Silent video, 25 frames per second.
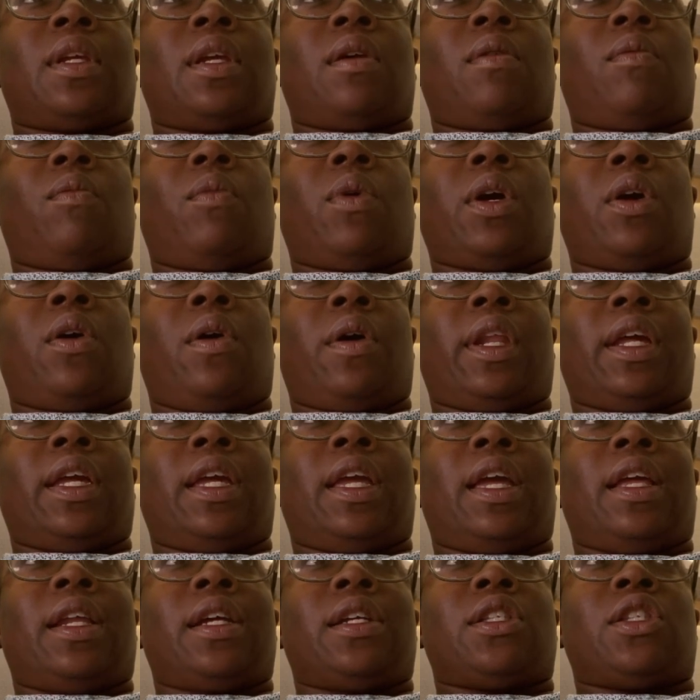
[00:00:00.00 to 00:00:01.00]
we're going to
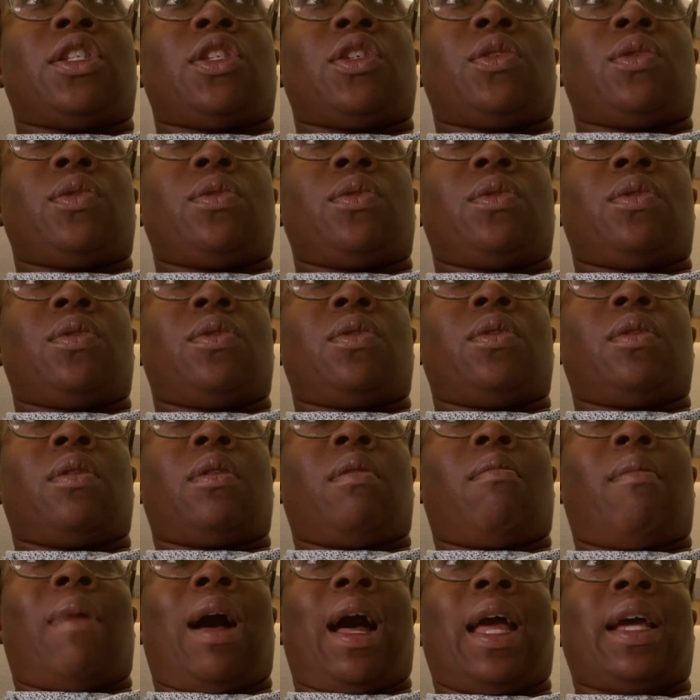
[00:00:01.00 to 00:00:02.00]
get into
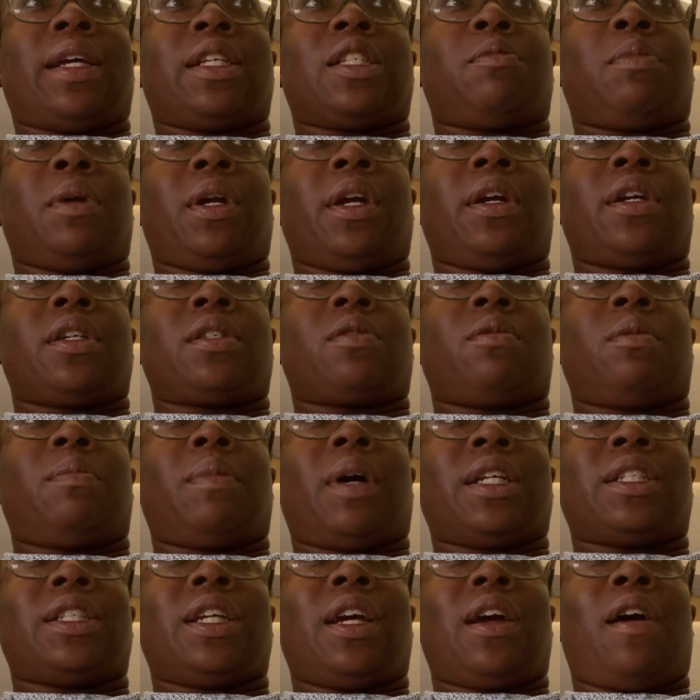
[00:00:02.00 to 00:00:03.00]
my experience with
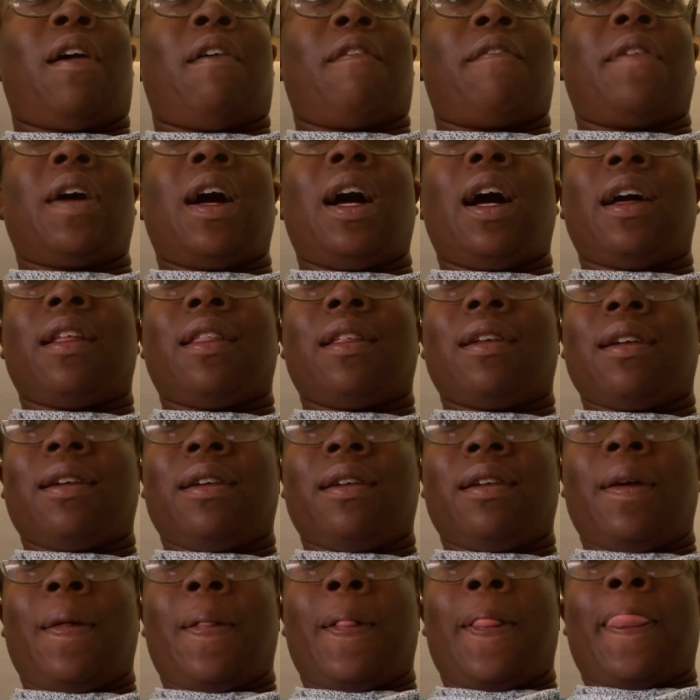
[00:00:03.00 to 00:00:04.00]
my child
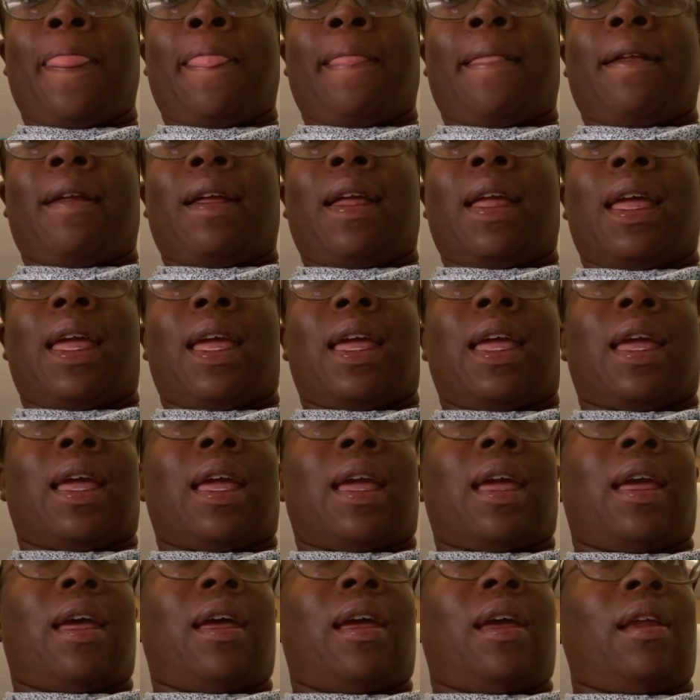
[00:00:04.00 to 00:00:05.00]
father
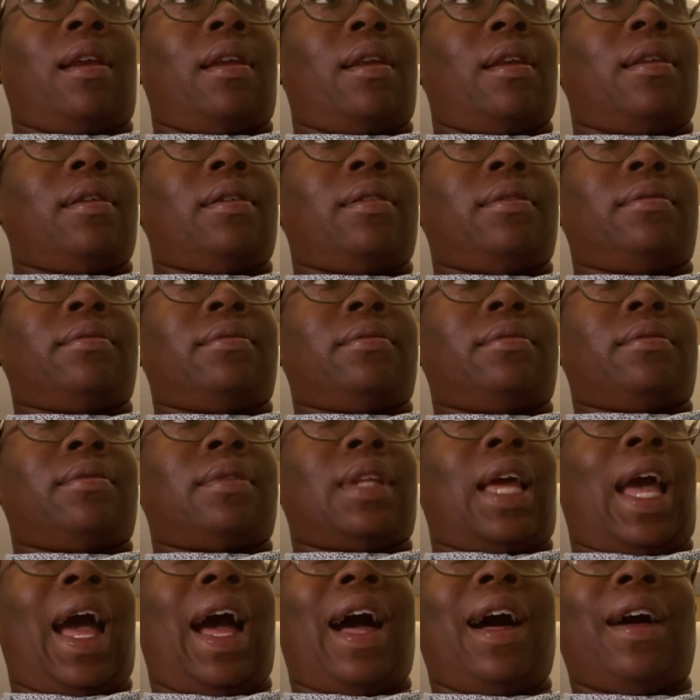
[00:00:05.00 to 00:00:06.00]
and
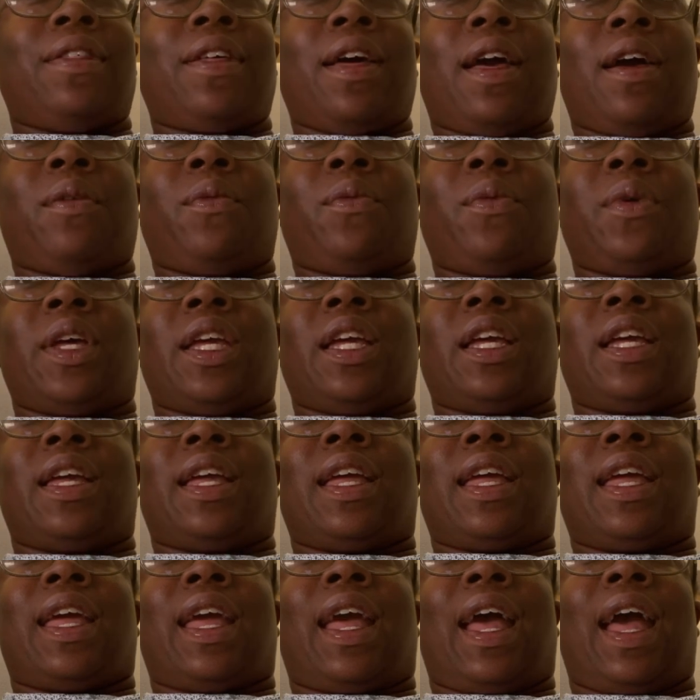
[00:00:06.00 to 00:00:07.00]
how that went,
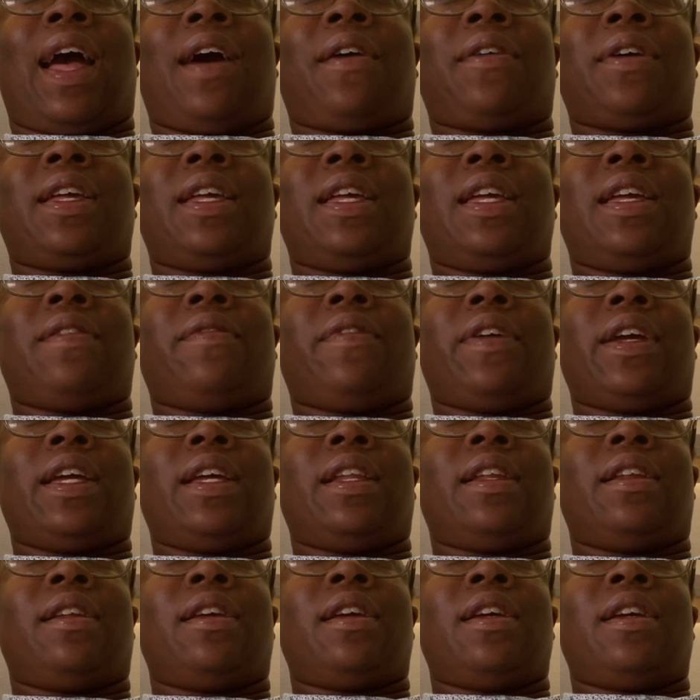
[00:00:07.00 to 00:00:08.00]
and how he
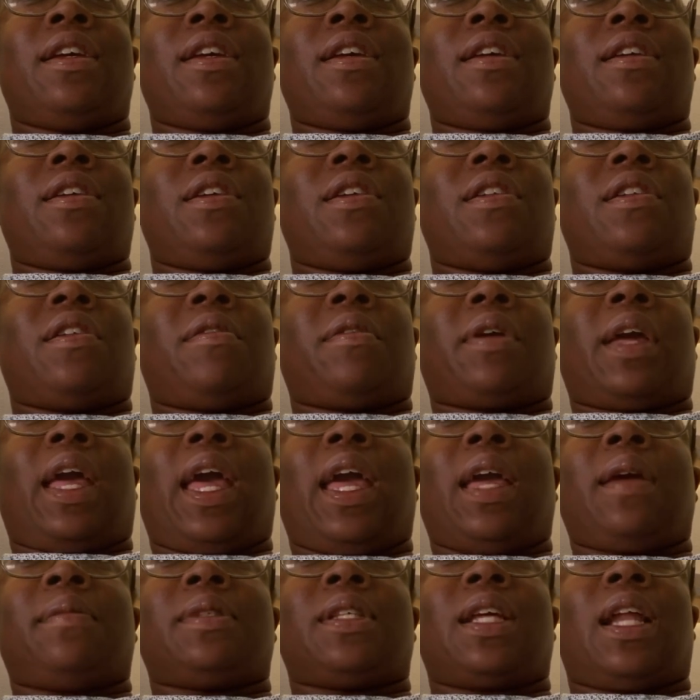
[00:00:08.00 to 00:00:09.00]
even,
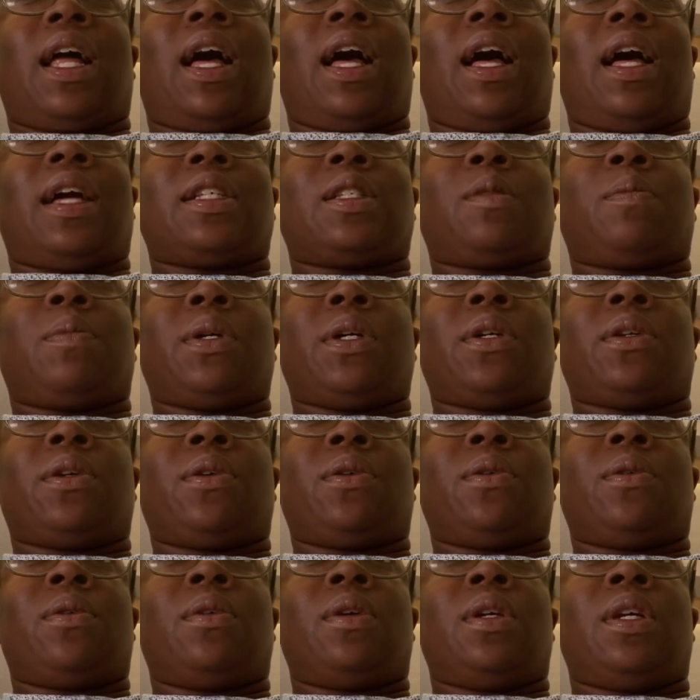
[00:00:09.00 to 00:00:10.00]
came to the
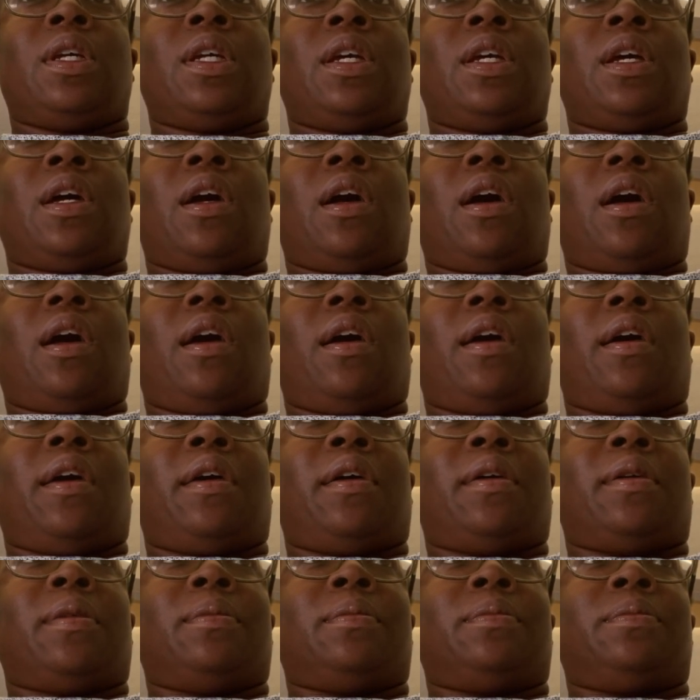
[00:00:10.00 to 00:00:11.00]
hospital,
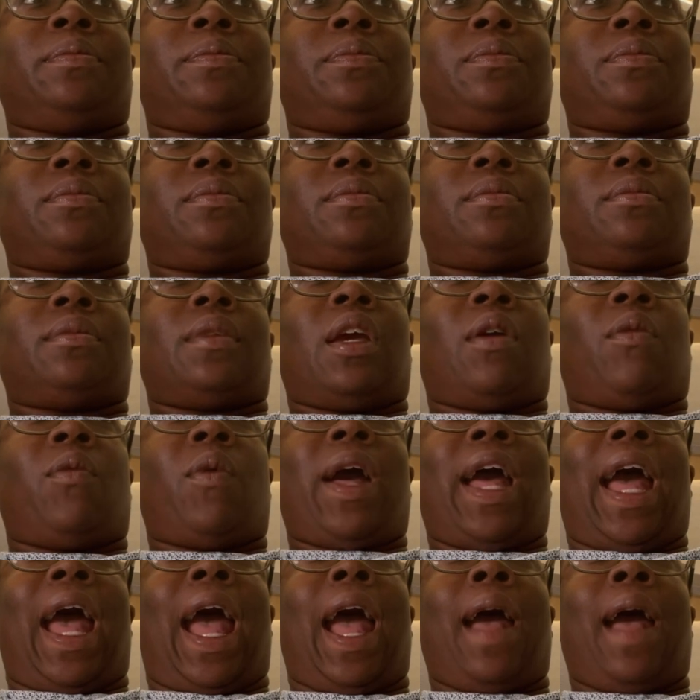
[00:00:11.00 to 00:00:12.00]
and
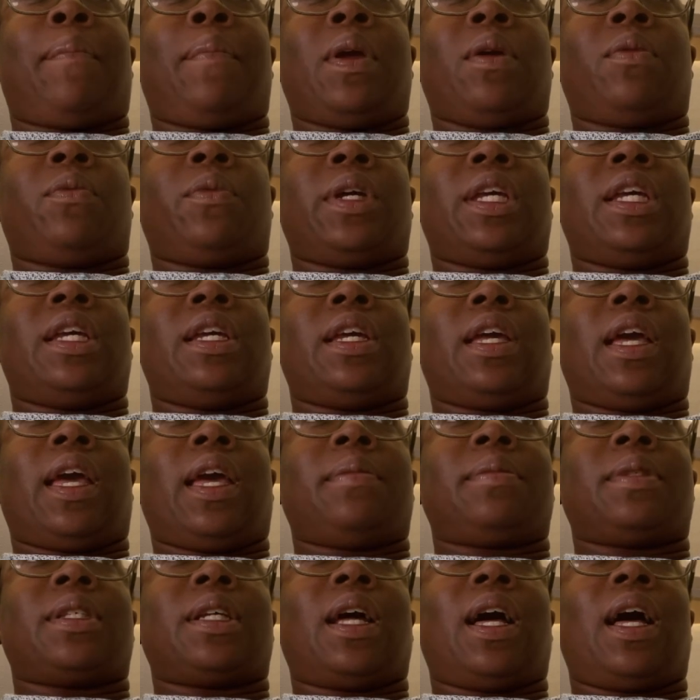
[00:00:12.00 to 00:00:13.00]
what happened when he
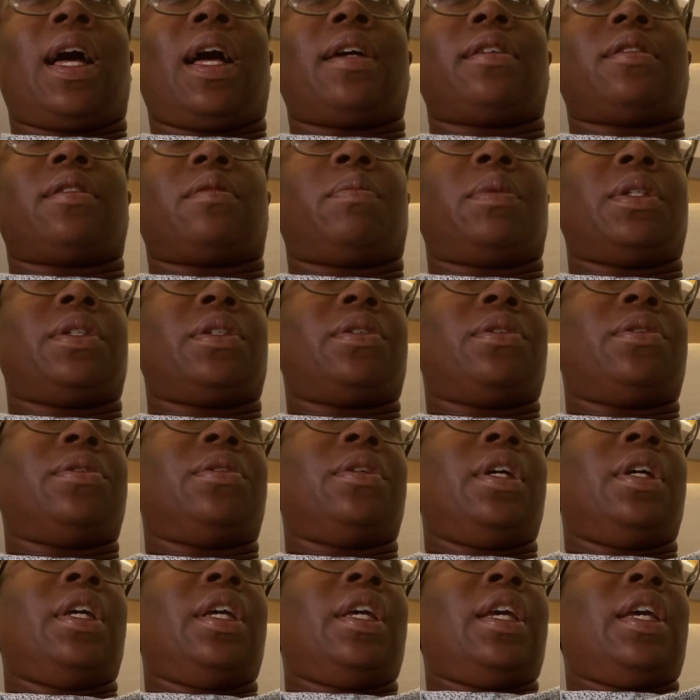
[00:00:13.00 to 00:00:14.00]
came to the
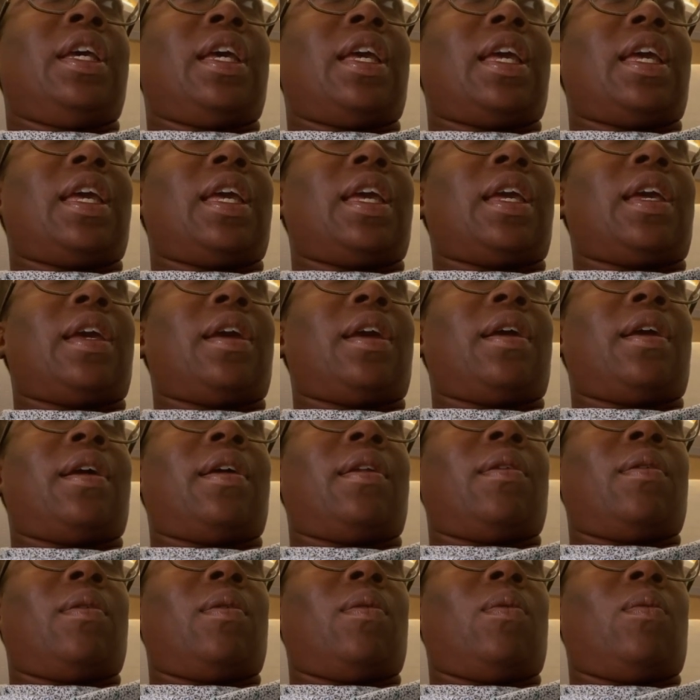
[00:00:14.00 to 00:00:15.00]
hospital,
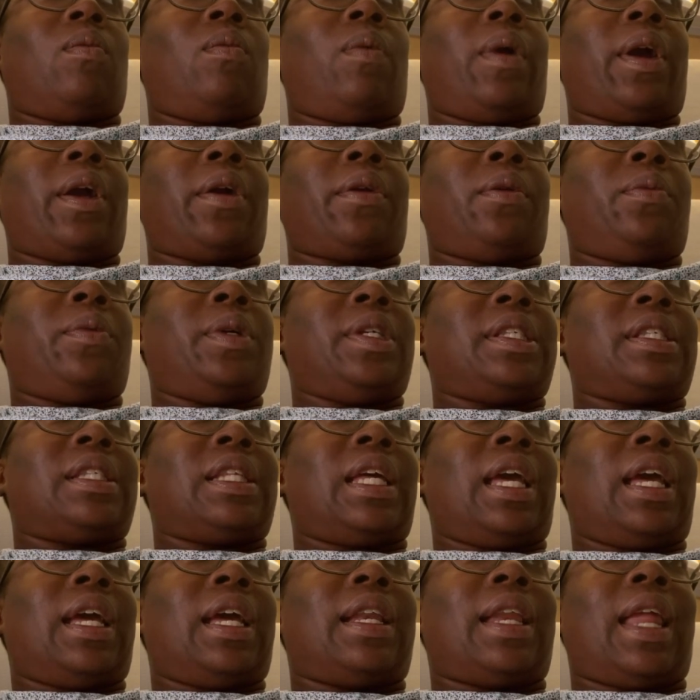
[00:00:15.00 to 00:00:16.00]
and where do we
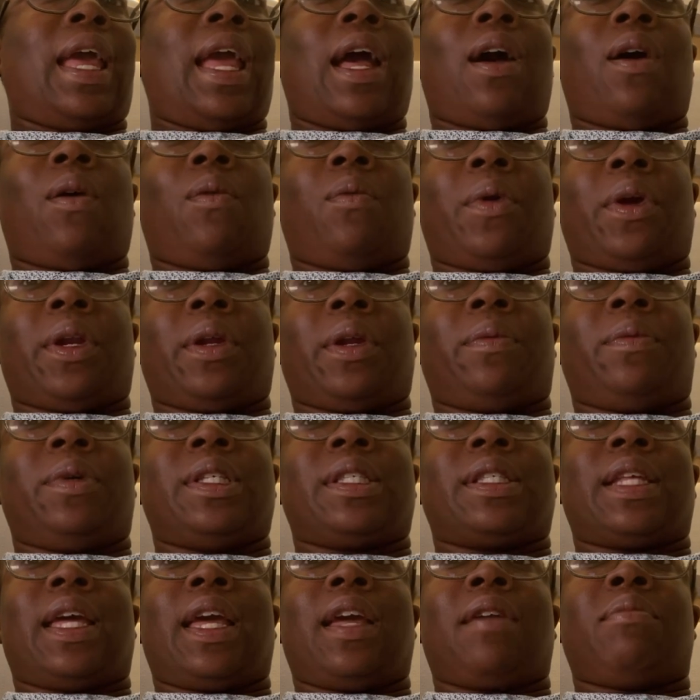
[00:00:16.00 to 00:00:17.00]
stand now, where did we
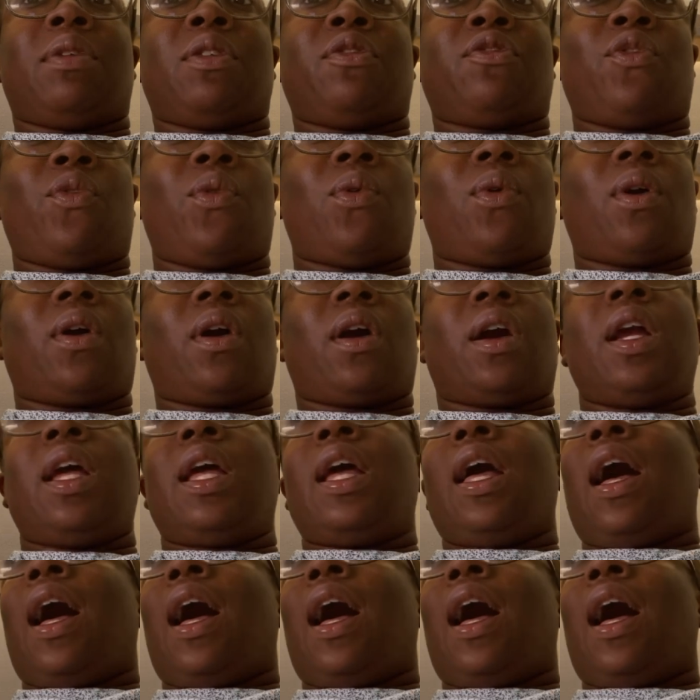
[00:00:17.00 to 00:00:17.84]
stand before.